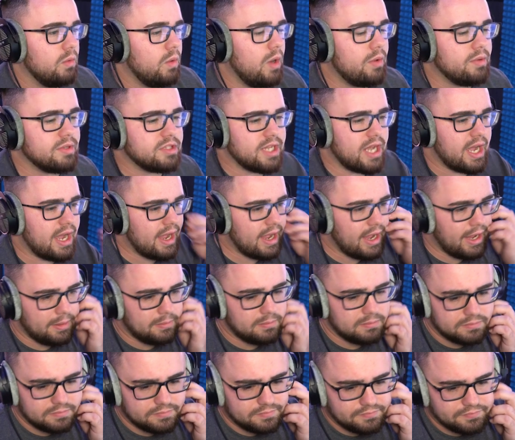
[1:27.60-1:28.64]
was I
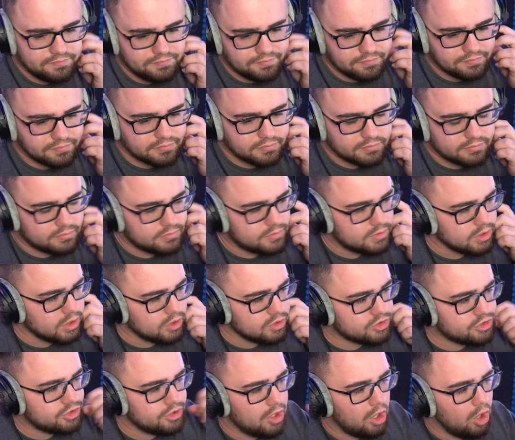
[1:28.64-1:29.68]
at?
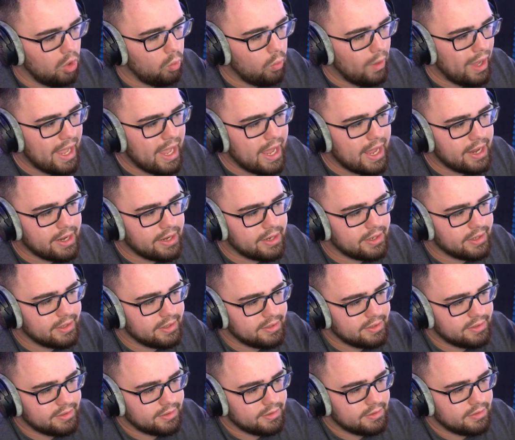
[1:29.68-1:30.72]
There's no way
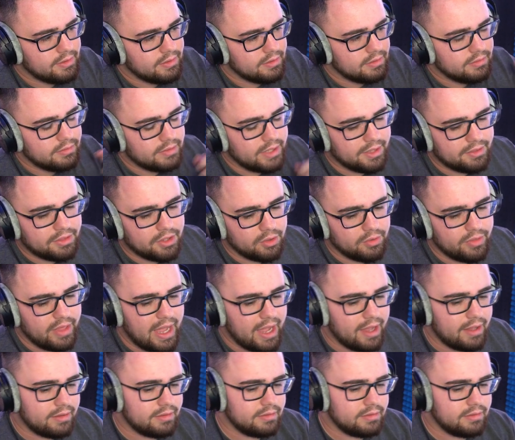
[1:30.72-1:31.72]
that they're that.